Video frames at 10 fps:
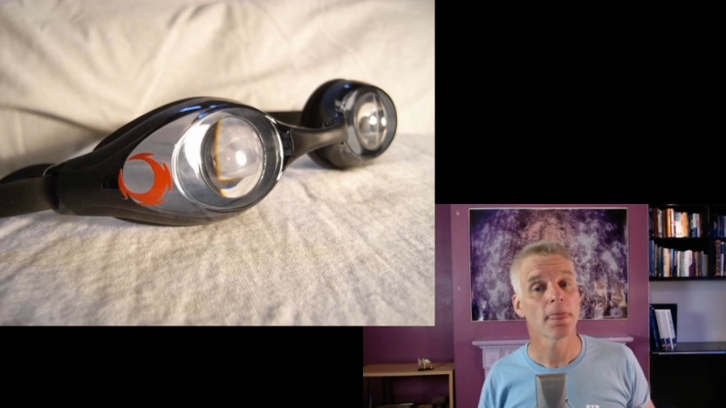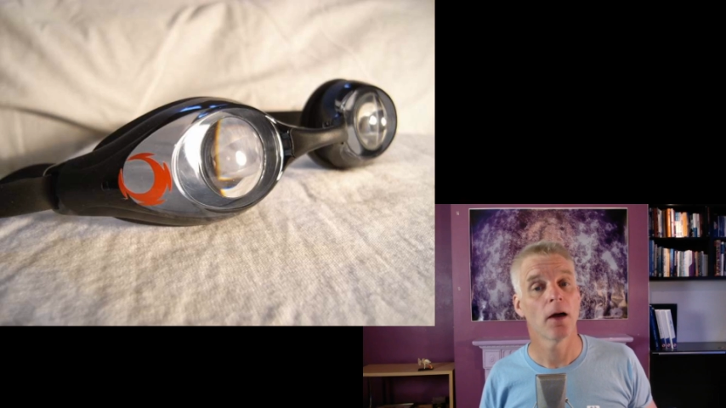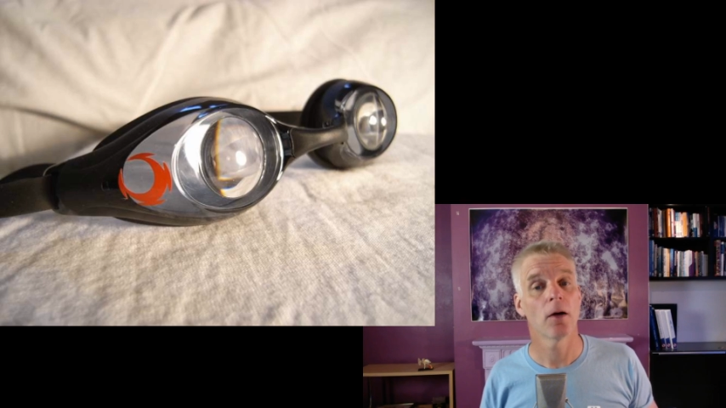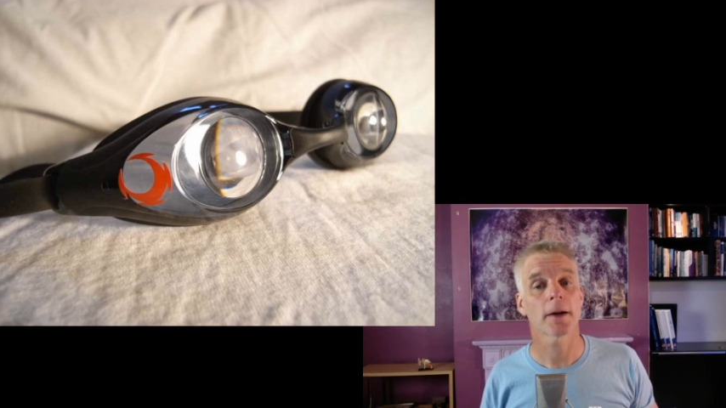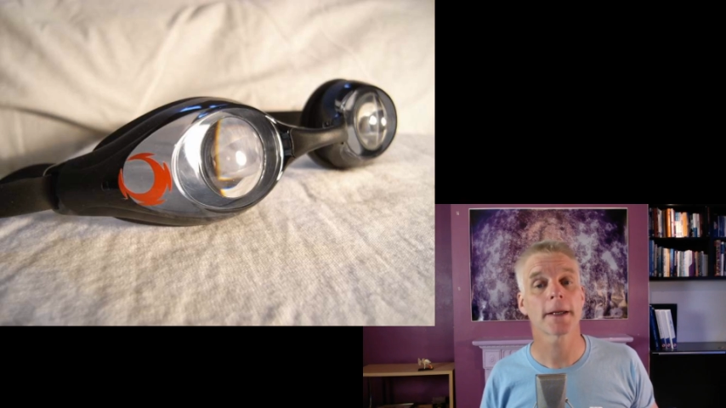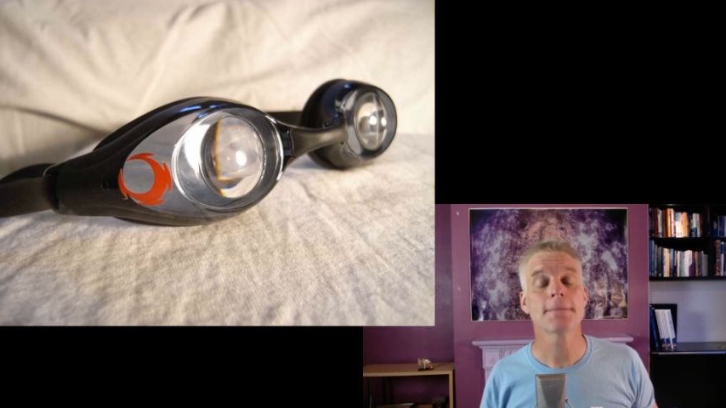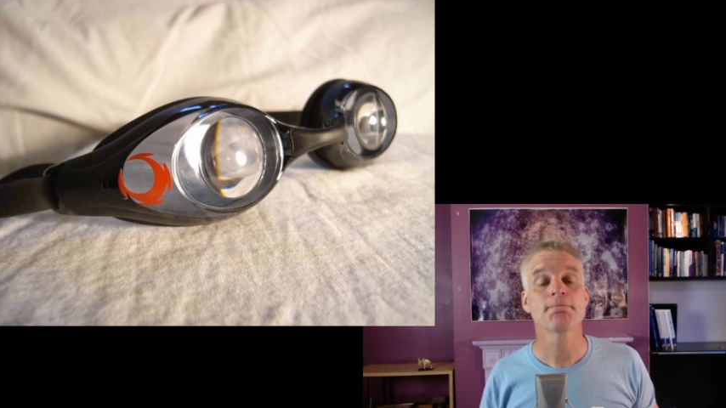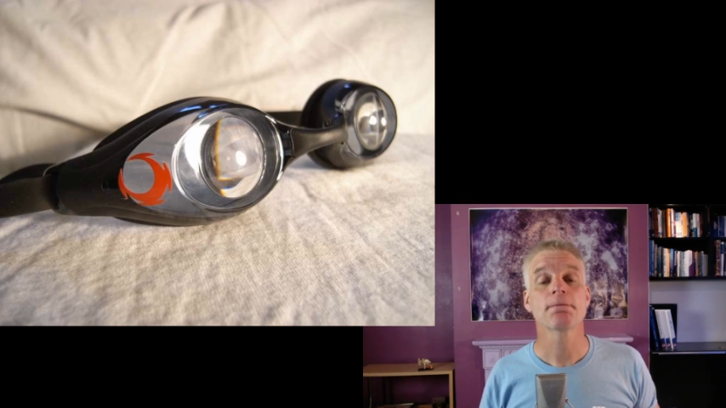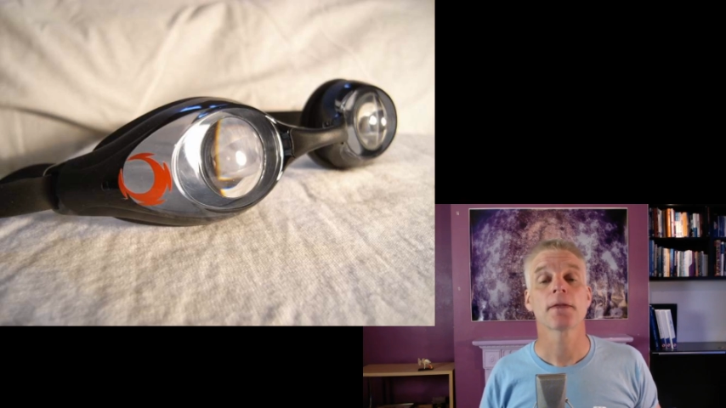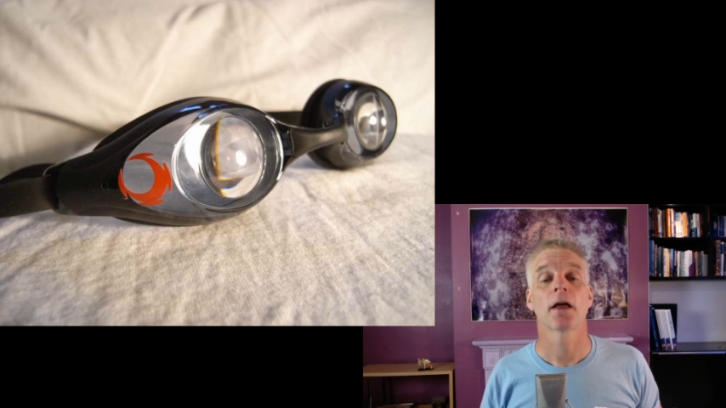Okay,
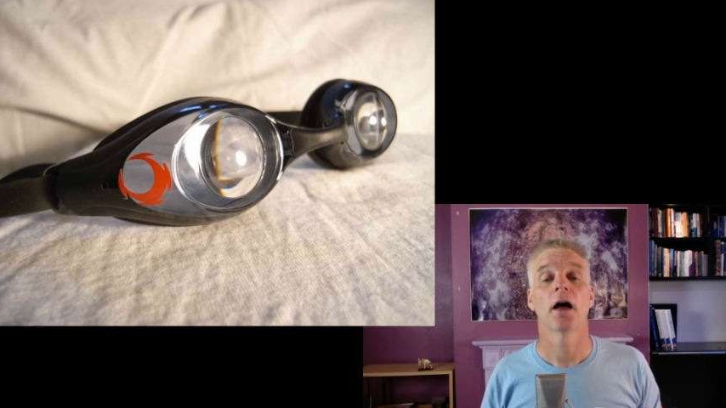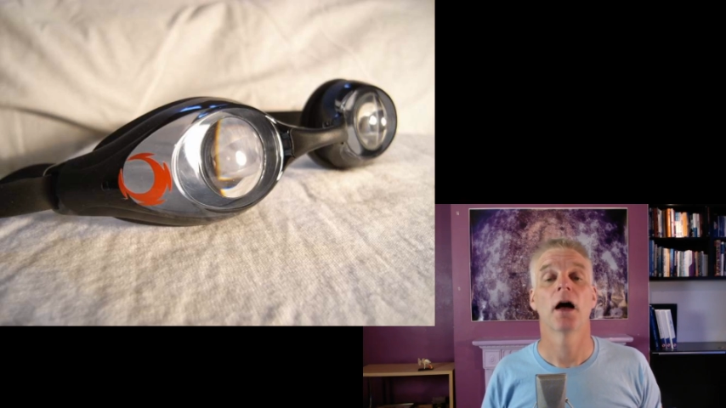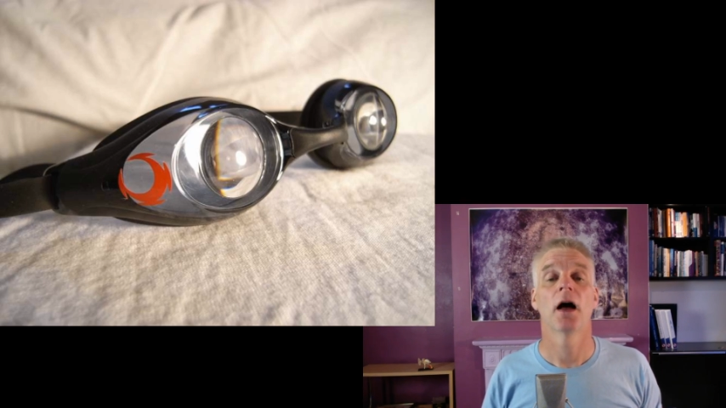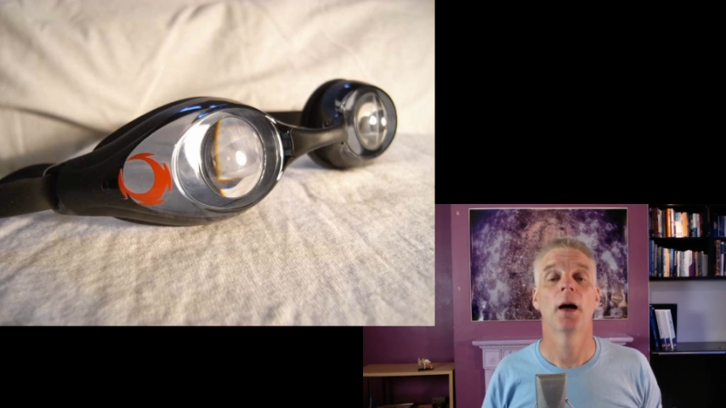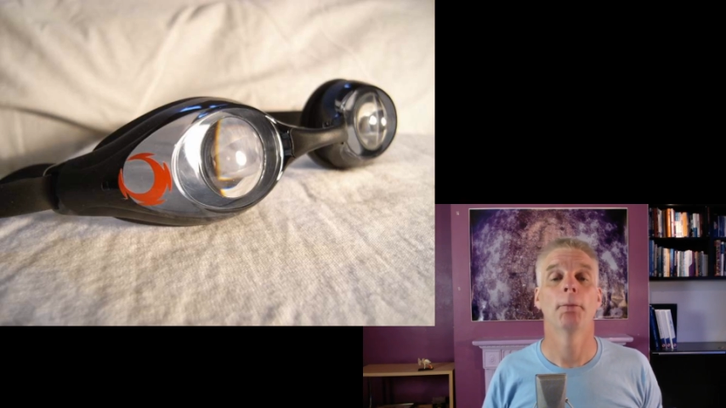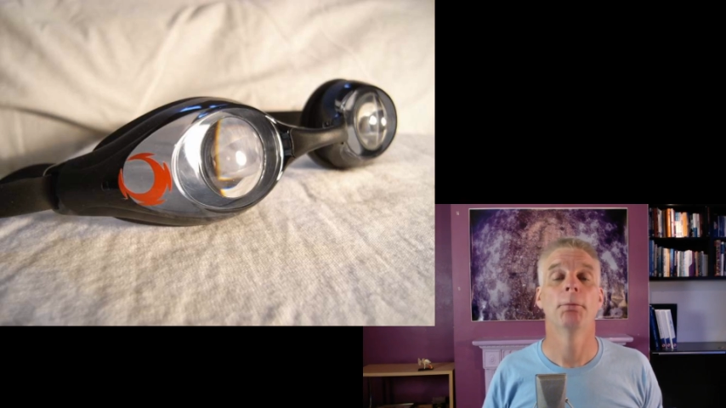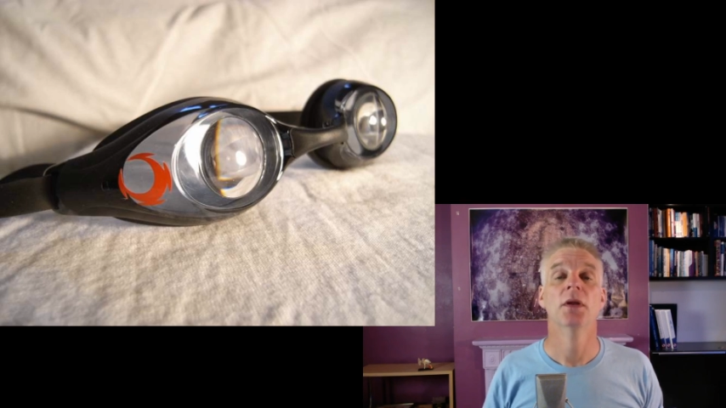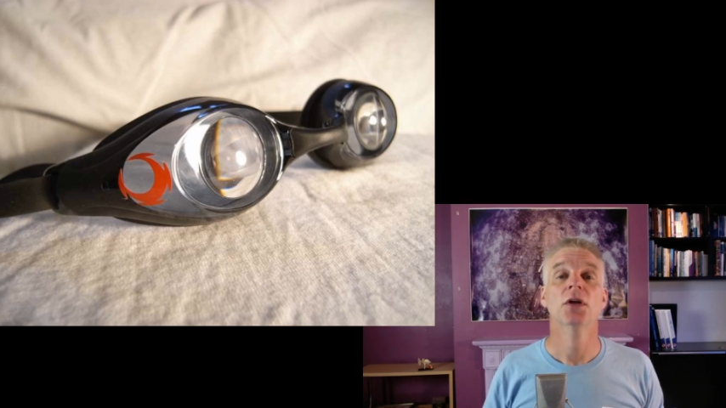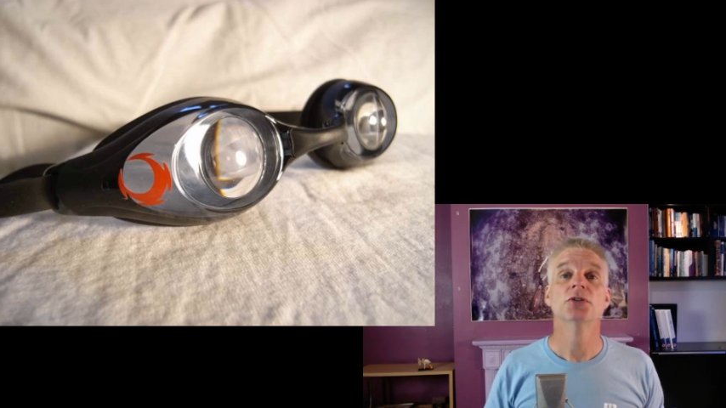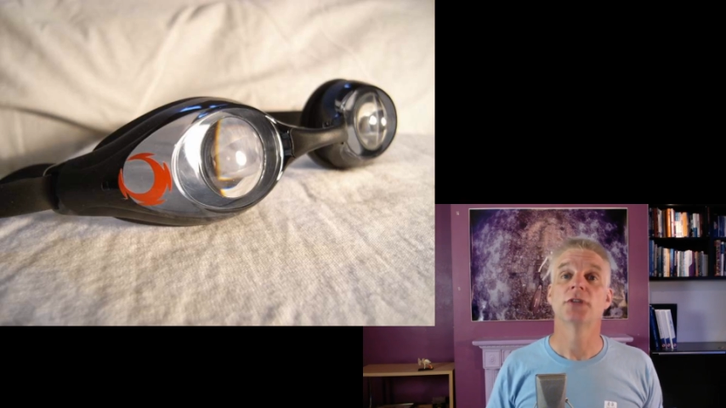
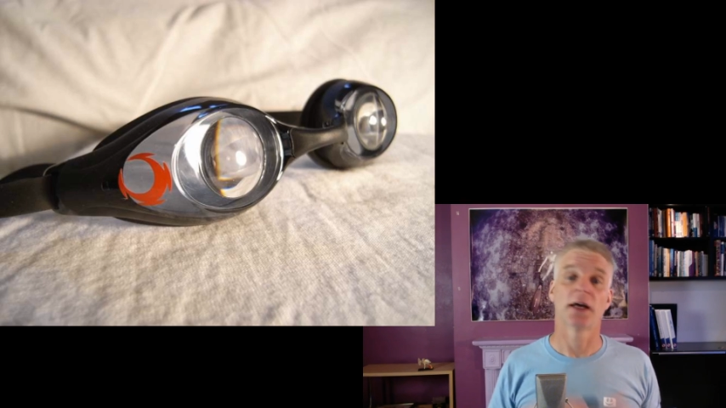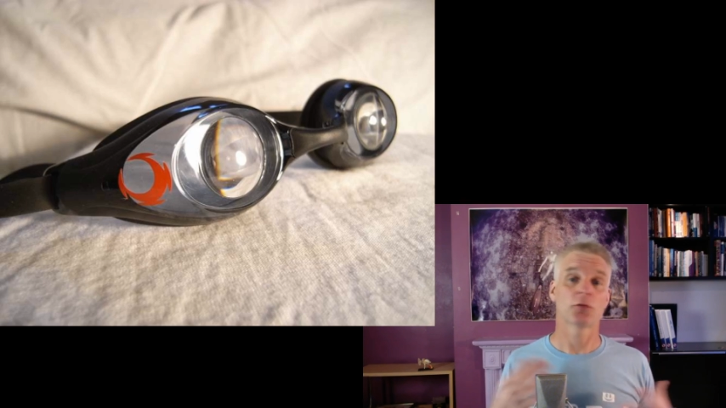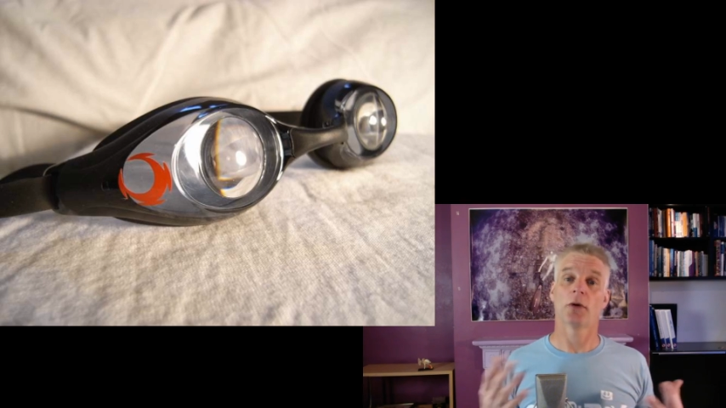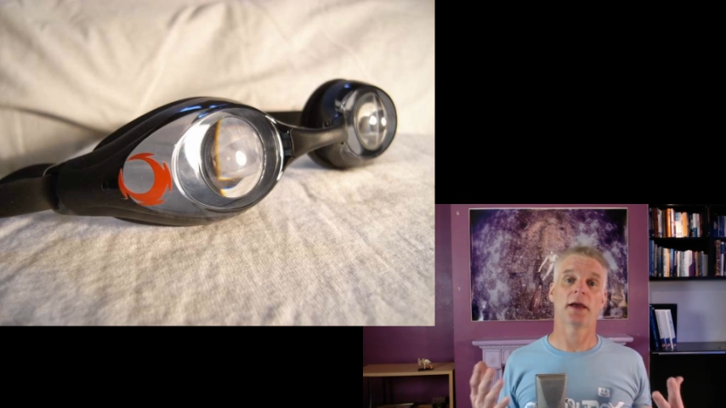that's why